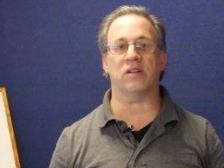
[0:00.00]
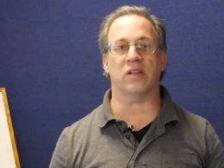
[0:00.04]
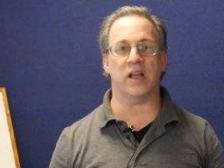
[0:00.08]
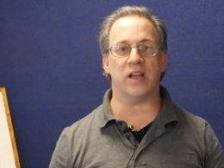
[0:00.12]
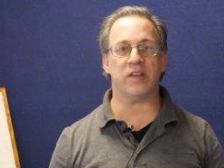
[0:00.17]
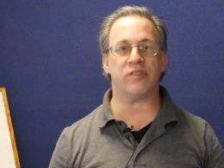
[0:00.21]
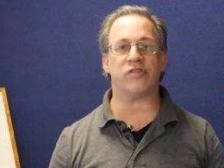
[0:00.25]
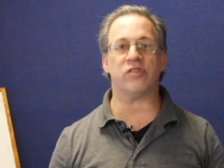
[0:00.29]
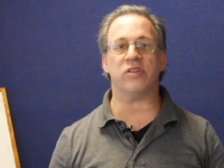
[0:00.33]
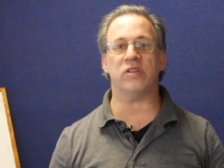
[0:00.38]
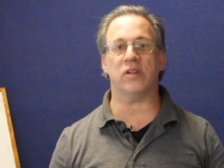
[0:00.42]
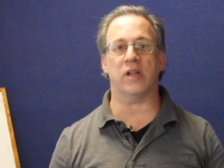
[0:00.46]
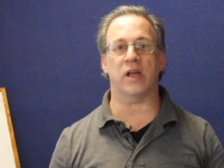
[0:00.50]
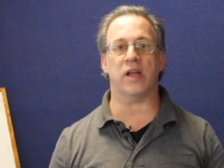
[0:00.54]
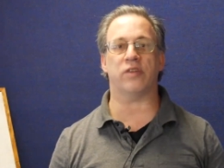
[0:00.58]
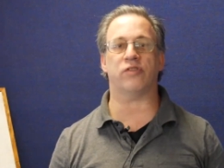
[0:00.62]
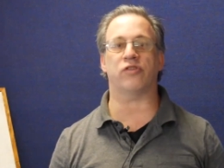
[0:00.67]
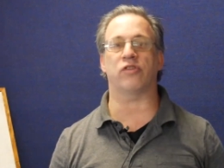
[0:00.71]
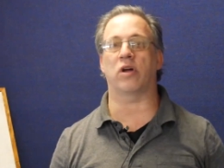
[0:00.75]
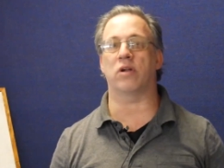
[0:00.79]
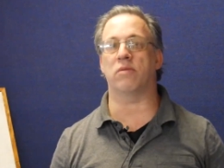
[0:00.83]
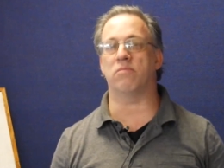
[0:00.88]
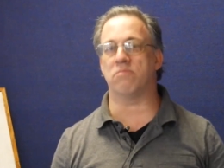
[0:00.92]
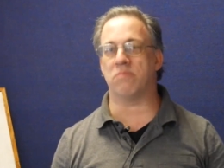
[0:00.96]
less and less
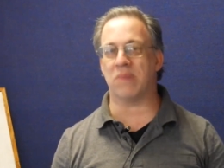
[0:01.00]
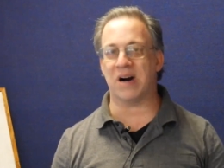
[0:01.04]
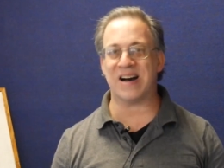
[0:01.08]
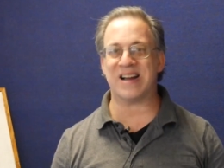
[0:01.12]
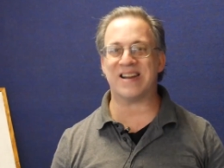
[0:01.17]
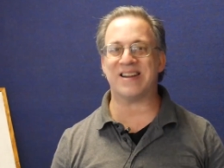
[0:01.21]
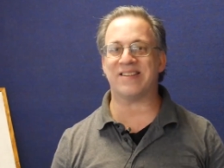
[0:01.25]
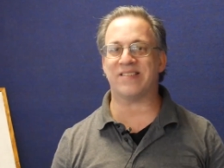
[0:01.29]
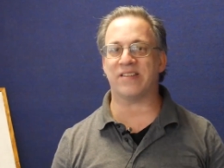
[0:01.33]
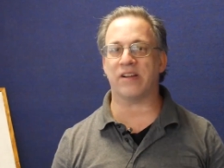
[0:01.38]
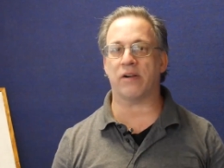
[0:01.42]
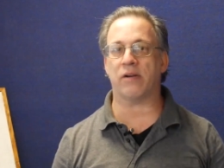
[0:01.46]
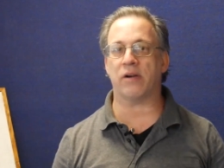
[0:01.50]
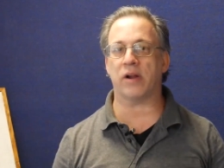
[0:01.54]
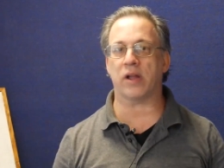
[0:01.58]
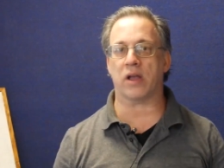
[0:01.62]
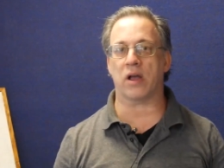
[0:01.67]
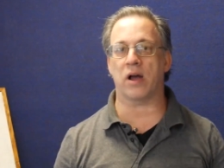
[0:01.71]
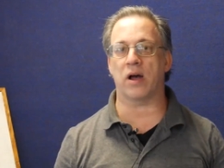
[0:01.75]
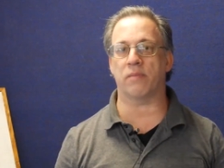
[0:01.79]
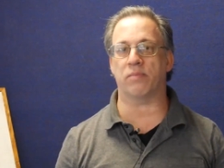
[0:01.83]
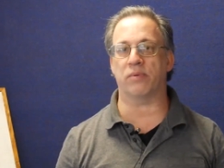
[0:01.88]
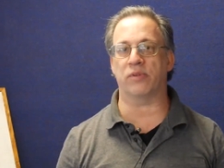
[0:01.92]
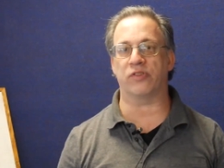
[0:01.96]
on monetary
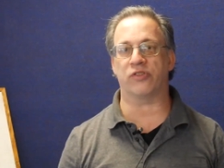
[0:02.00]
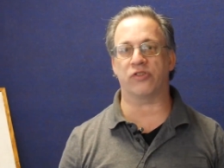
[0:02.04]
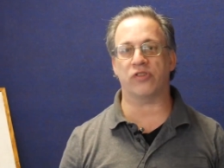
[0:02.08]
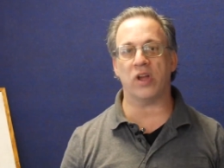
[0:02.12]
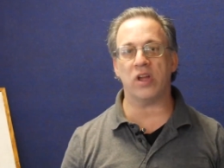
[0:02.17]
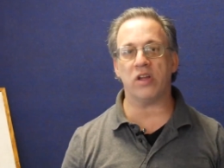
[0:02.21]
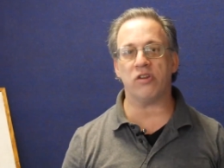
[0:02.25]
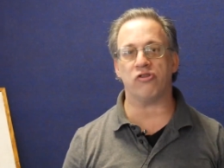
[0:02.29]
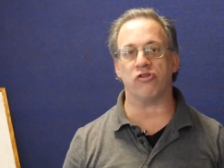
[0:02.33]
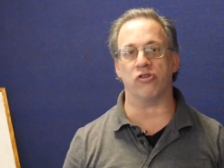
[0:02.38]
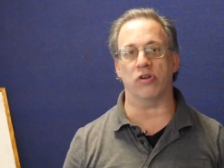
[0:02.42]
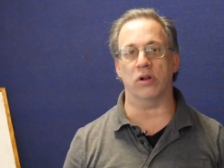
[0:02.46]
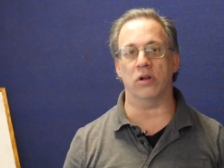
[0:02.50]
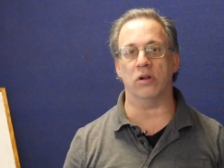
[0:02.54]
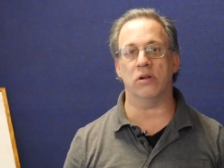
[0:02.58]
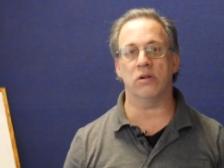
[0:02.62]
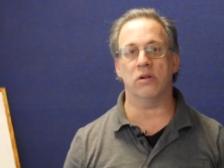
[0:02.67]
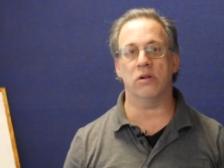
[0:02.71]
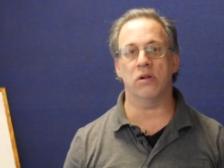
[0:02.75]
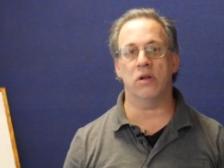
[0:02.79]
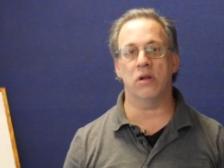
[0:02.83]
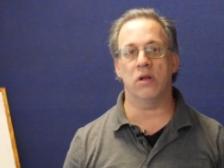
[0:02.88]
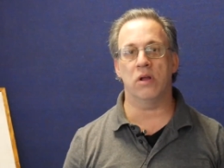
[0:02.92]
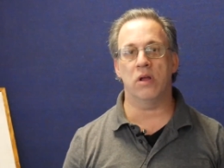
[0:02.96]
compensation
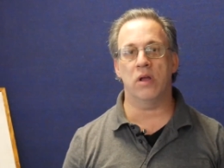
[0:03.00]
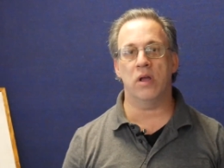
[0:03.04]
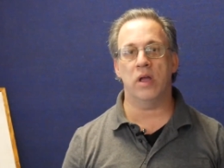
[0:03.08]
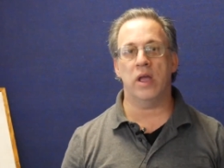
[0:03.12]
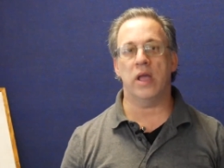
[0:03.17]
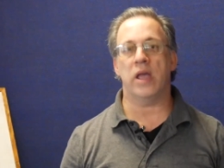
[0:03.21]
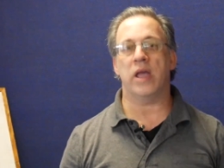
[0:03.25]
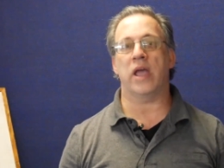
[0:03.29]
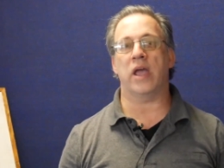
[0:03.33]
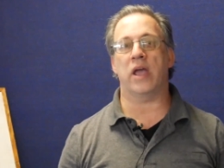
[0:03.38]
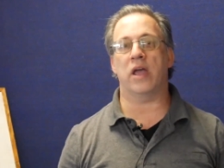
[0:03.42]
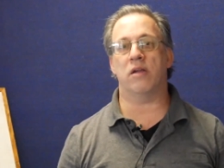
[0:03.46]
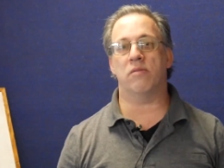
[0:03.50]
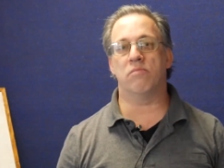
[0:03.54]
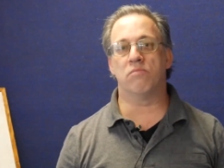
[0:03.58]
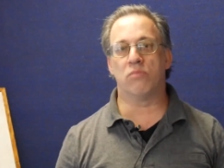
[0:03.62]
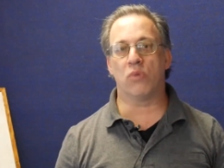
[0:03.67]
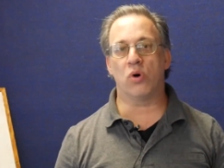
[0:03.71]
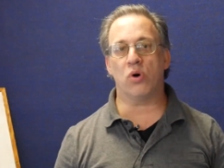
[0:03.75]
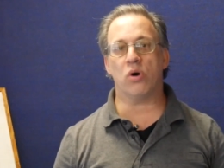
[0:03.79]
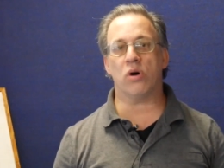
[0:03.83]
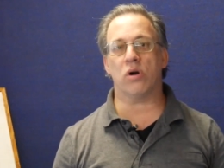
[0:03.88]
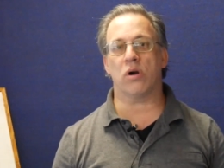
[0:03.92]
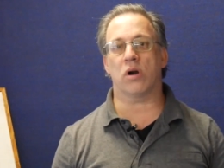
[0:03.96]
and
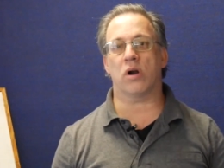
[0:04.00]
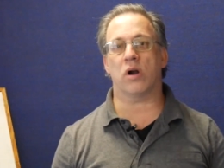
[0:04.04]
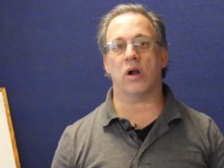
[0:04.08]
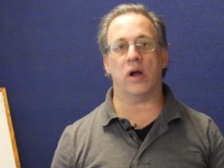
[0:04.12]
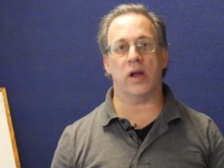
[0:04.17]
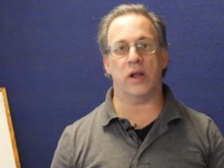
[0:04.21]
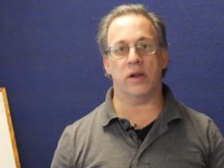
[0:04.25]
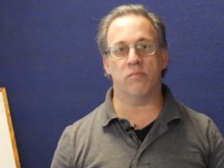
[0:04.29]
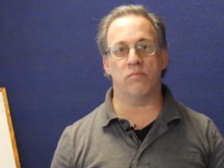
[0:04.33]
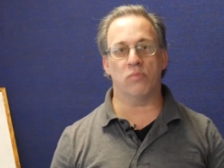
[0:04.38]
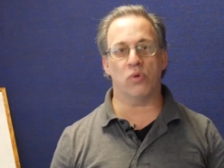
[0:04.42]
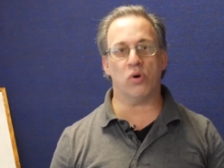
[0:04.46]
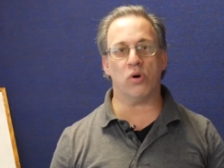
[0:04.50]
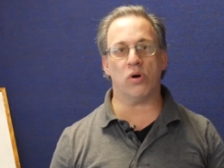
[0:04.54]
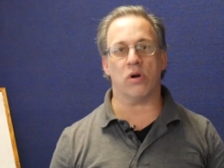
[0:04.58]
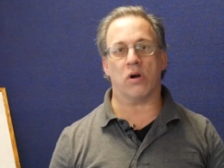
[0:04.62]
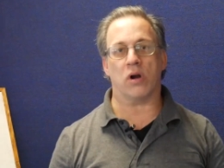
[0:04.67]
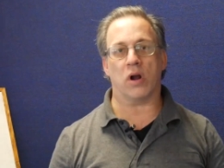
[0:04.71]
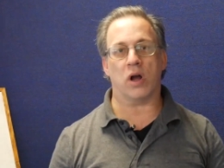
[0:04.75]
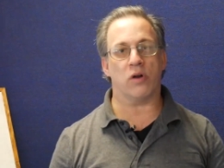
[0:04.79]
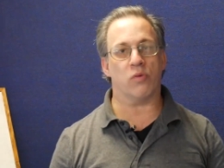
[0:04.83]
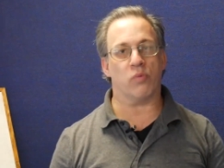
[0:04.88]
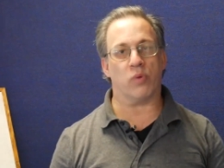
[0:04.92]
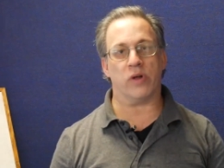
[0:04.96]
more
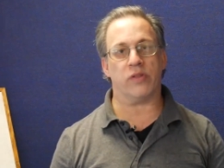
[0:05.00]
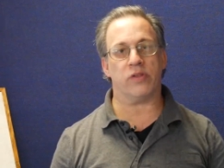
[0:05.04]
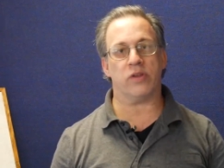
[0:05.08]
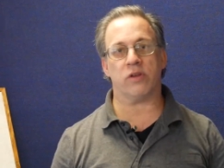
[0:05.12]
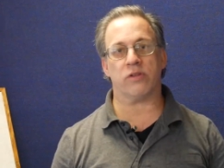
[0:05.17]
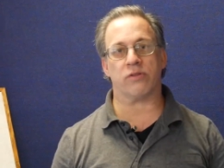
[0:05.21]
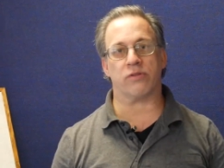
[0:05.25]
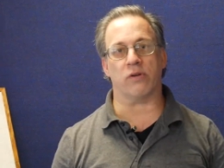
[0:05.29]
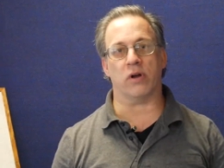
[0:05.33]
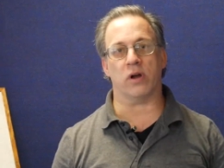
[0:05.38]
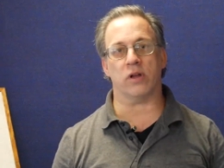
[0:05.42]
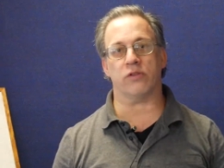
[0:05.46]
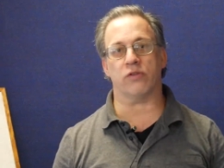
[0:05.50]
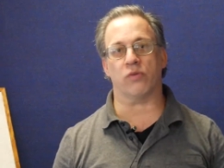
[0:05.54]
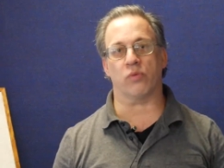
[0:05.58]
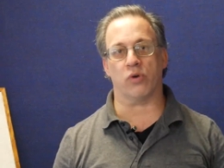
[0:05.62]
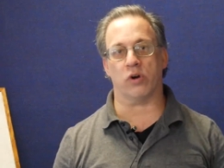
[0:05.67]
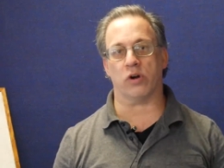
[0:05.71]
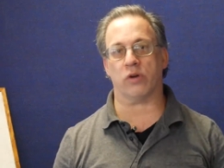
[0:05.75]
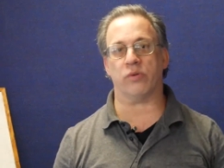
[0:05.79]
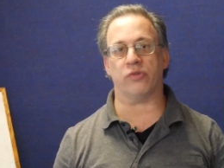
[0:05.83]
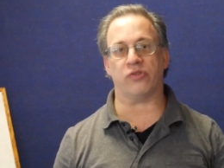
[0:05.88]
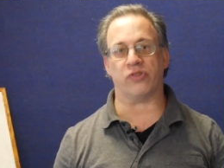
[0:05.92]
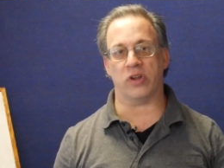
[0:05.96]
on whether you thought the
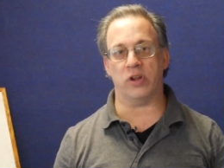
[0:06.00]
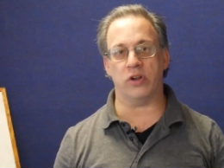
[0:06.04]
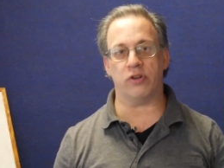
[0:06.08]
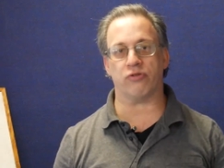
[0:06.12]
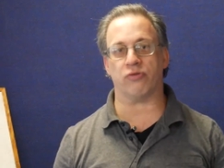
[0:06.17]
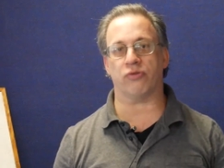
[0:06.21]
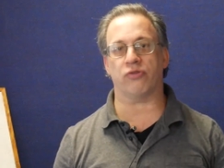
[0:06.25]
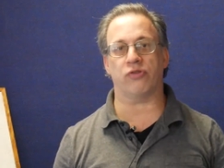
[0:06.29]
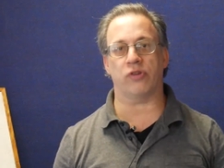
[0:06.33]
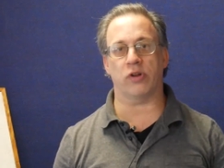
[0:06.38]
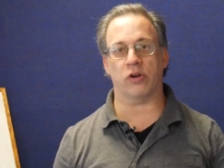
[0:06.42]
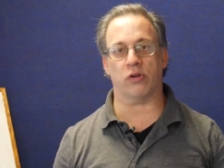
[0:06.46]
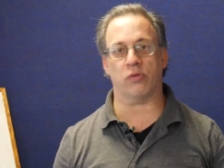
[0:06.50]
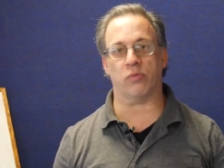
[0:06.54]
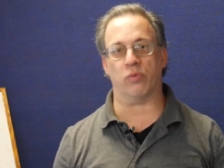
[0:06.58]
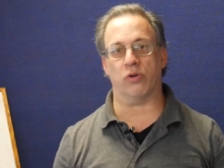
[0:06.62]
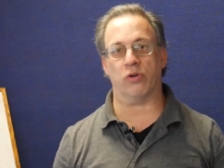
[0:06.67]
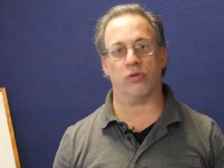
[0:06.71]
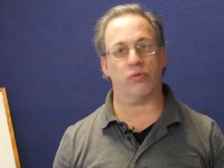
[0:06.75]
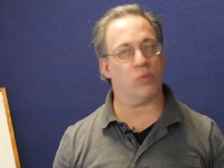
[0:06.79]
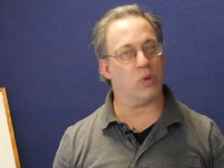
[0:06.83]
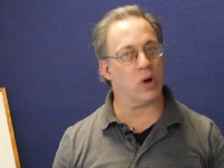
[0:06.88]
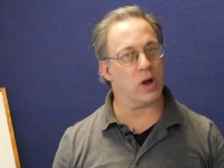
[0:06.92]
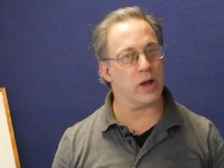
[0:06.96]
work was interesting or
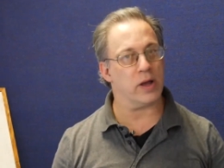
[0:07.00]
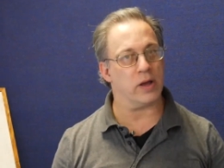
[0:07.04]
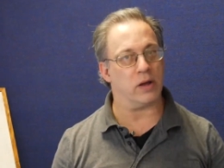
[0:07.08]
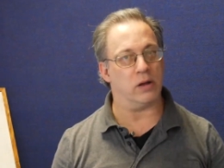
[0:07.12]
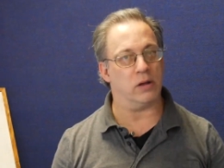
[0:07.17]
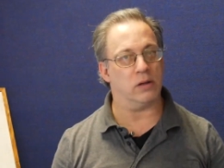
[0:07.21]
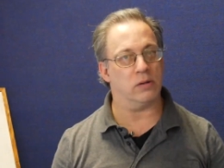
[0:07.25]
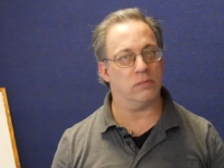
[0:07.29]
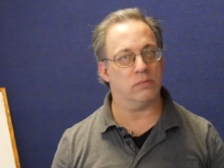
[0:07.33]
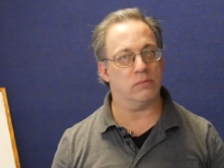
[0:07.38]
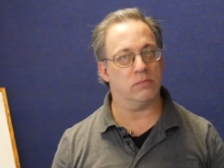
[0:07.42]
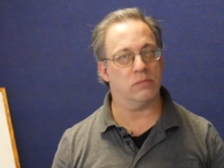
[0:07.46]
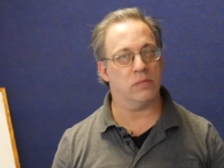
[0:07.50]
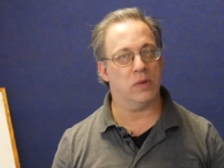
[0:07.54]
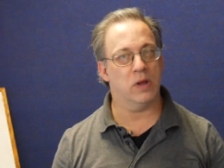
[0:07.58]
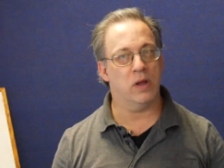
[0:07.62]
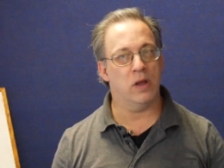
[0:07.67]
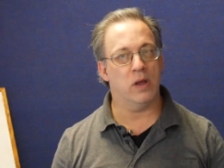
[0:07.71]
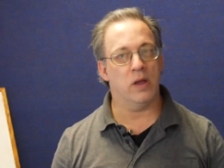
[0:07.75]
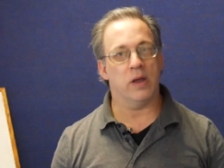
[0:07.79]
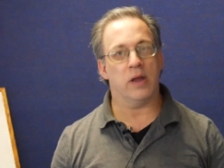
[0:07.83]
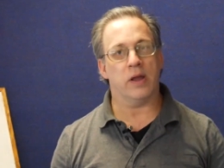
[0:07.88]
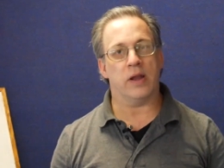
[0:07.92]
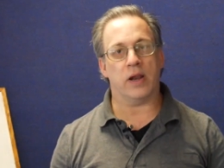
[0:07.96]
worthwhile.
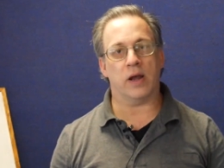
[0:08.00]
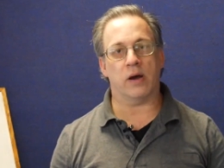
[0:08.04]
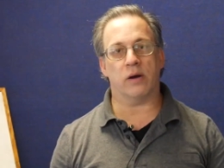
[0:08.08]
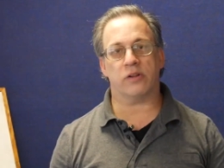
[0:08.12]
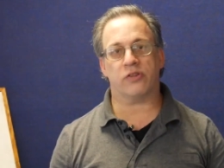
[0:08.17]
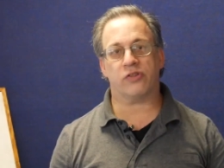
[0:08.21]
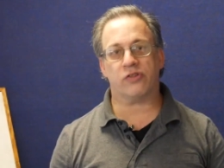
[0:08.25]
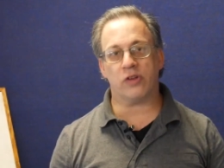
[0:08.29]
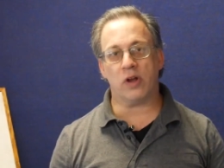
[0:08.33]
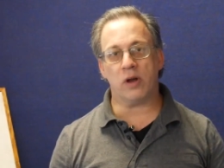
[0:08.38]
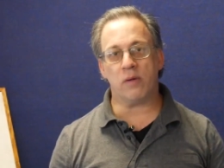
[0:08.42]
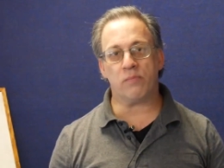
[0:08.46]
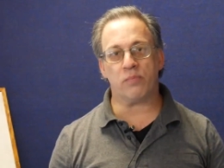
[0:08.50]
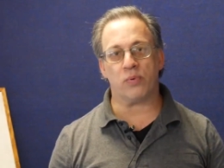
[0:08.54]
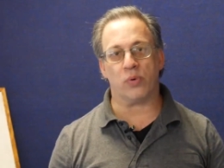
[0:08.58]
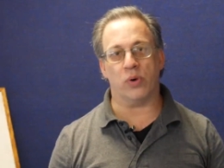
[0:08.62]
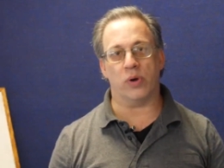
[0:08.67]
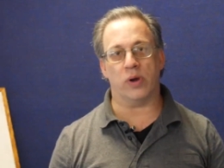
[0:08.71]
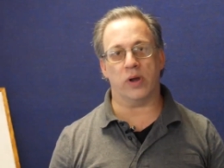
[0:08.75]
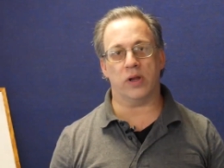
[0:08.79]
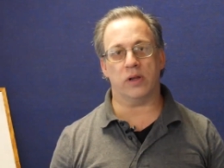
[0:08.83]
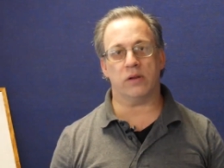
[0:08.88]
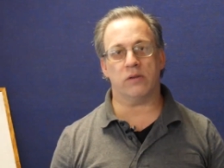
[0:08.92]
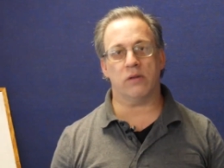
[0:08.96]
Now, at some
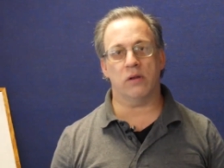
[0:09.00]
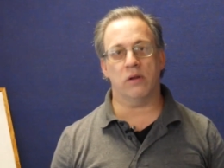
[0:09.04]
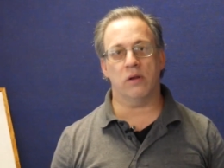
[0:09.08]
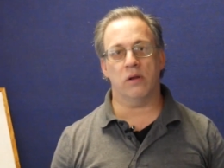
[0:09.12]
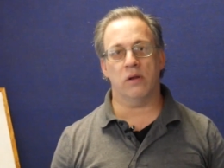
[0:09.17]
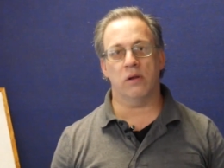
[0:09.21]
point,